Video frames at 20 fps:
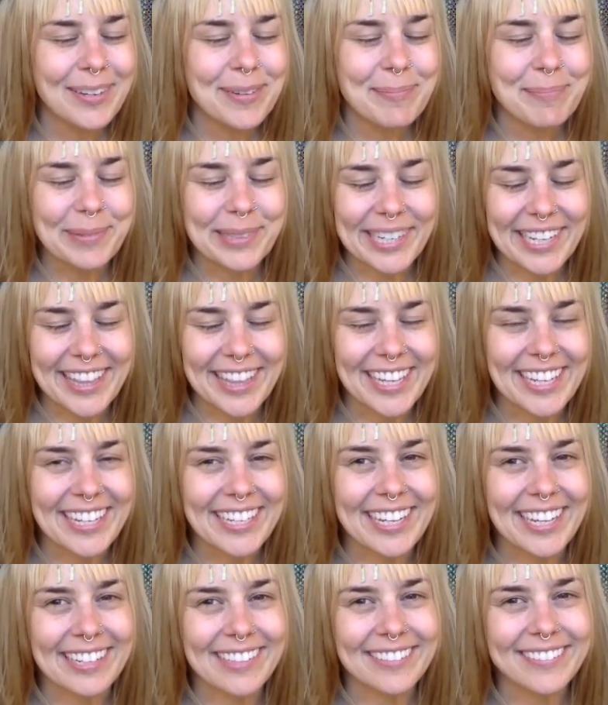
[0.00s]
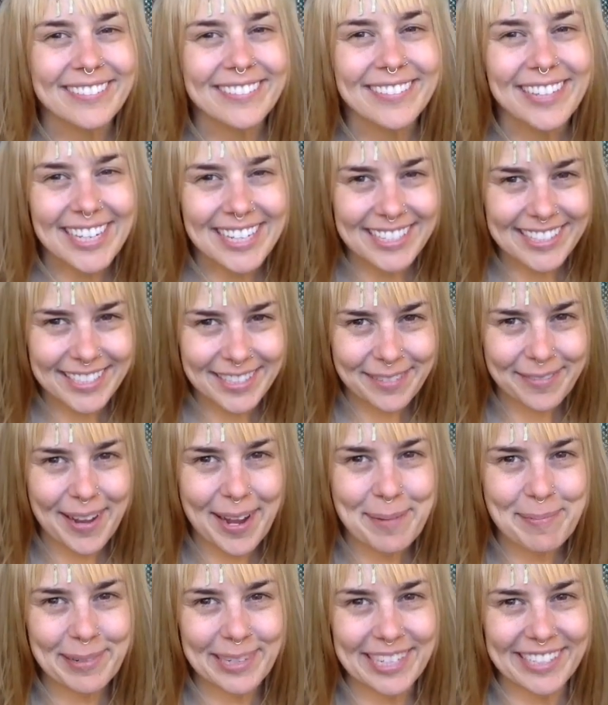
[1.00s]
Breathe in and raise your
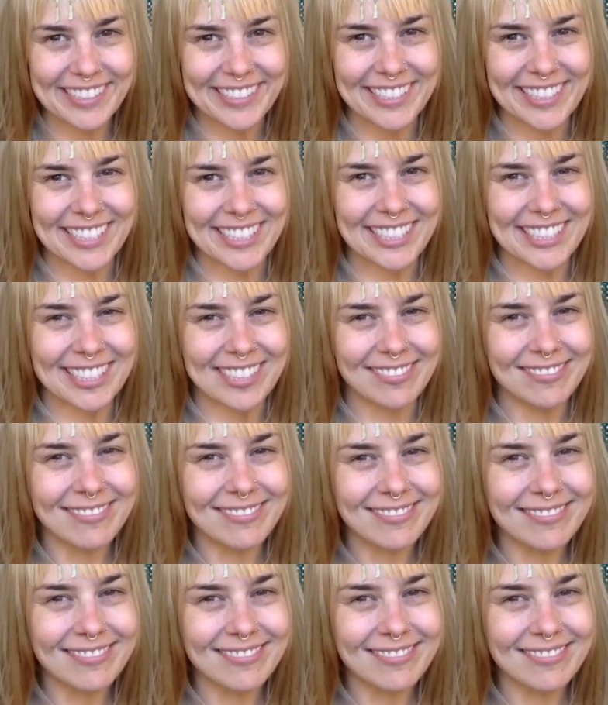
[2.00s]
vibration.